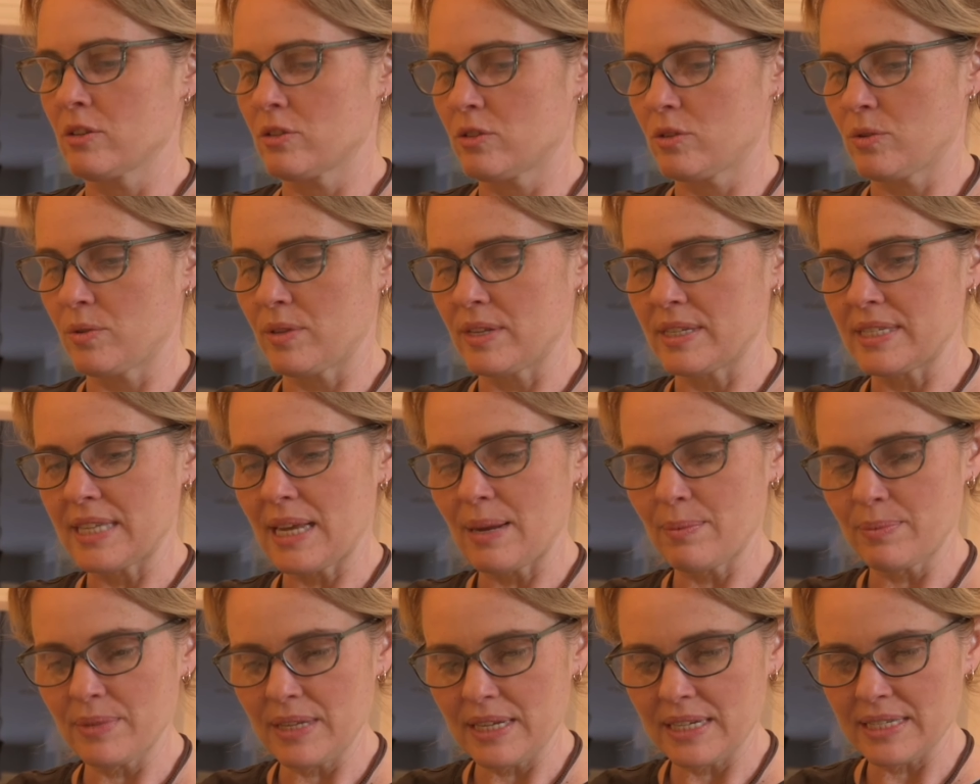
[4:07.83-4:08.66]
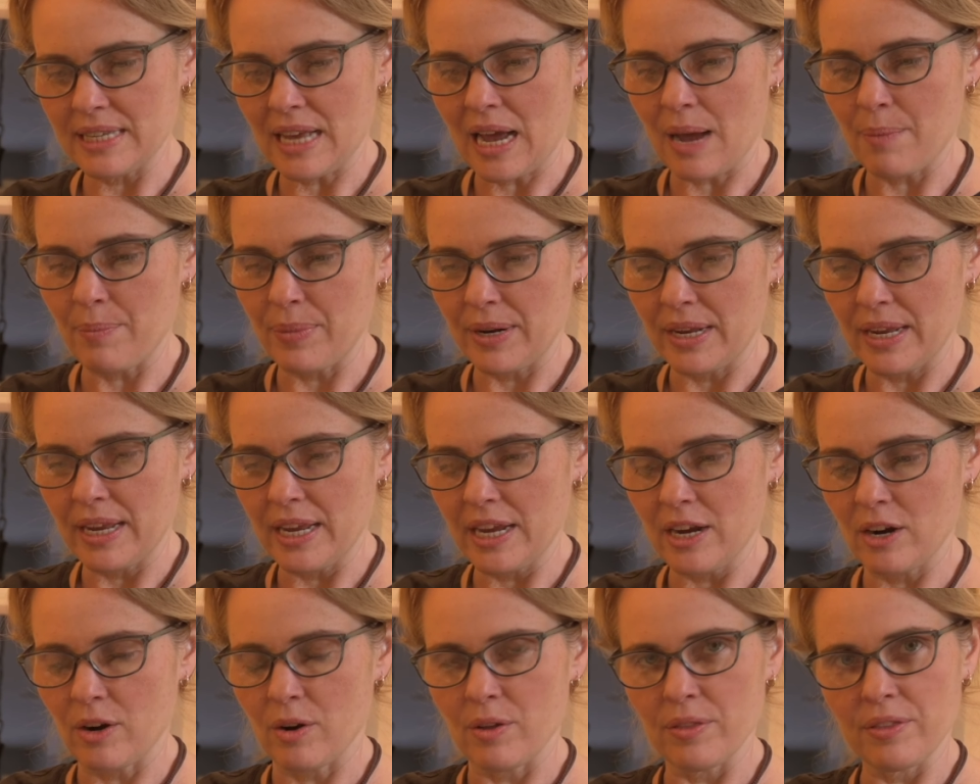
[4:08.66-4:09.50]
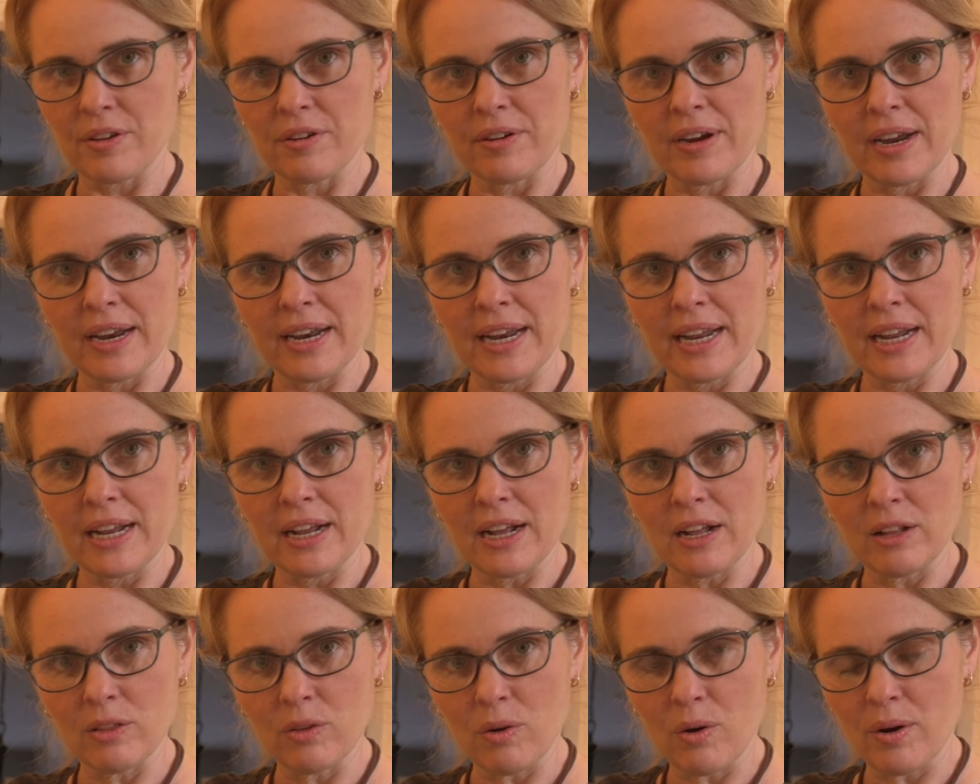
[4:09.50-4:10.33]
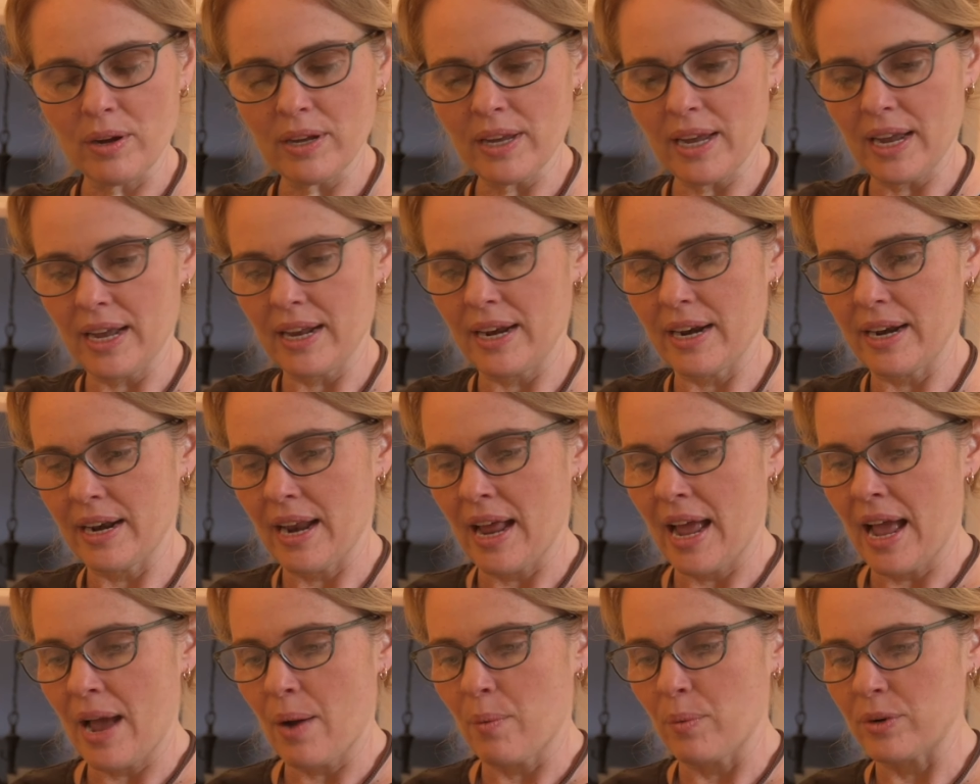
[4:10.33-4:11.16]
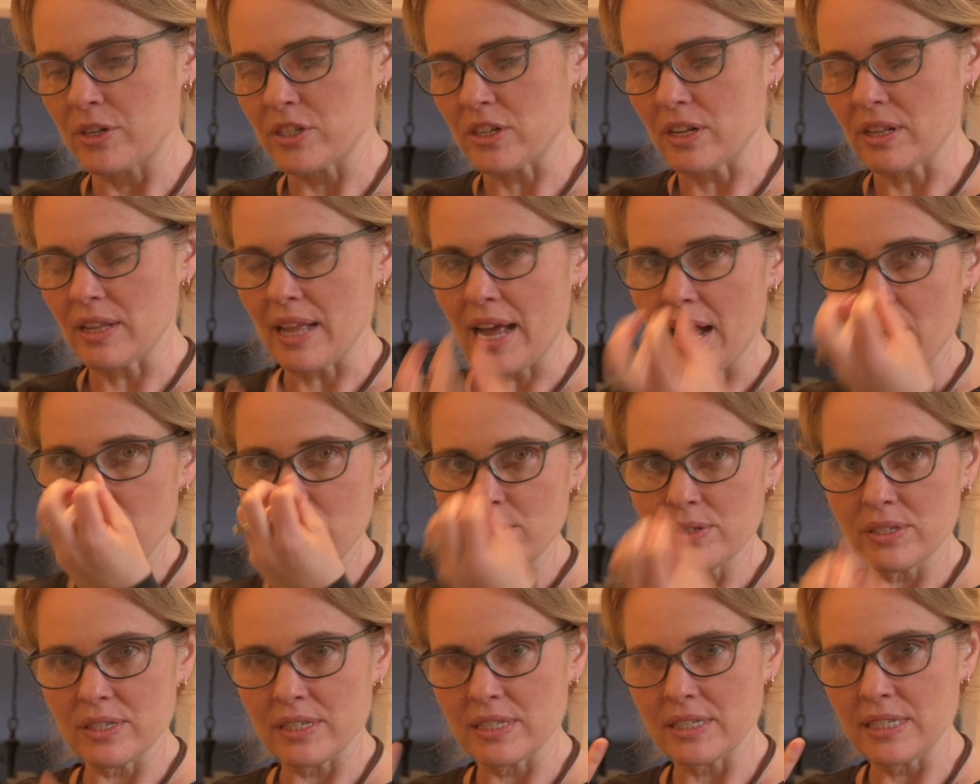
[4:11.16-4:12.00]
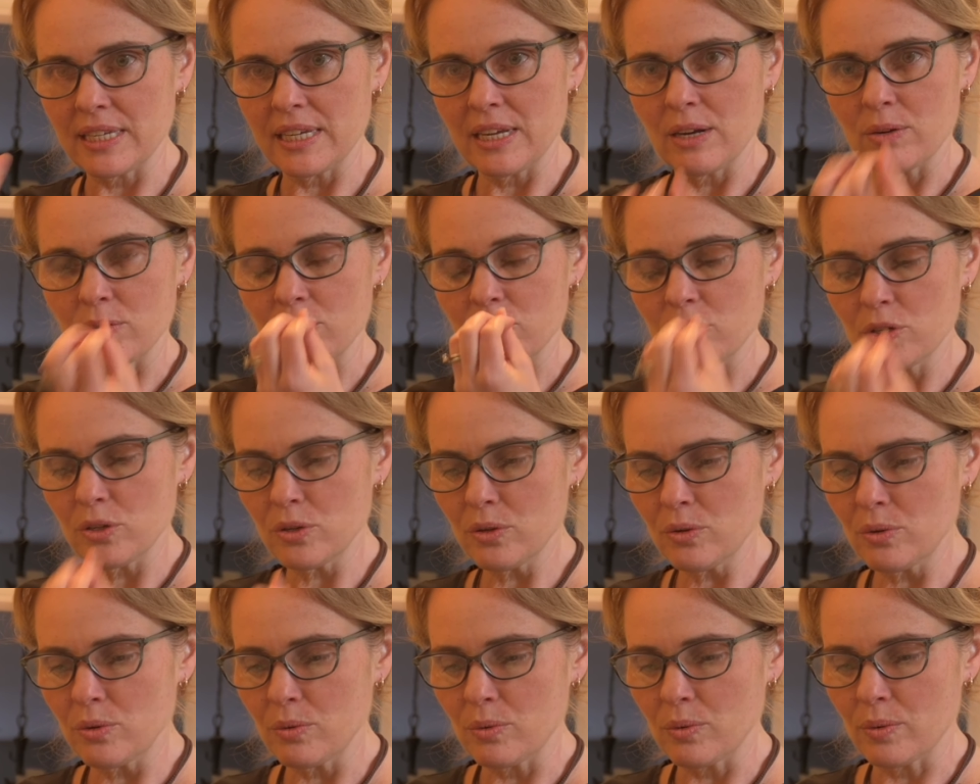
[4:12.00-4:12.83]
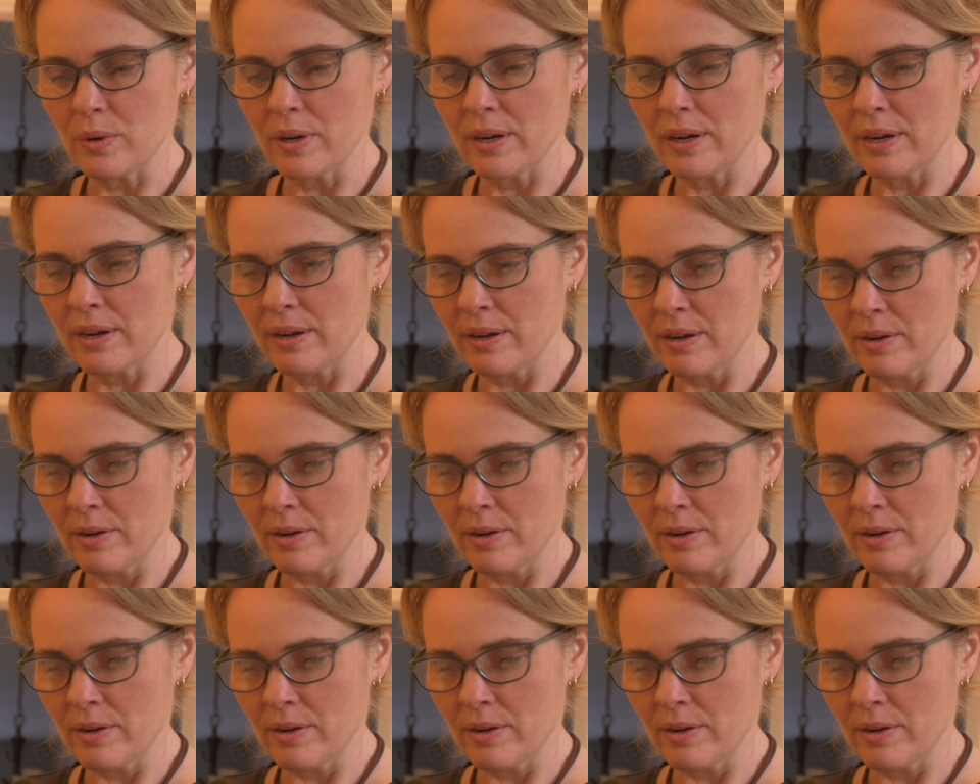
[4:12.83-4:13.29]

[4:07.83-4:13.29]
So the same thing's happening here. They're getting elongated, which allows the CO2,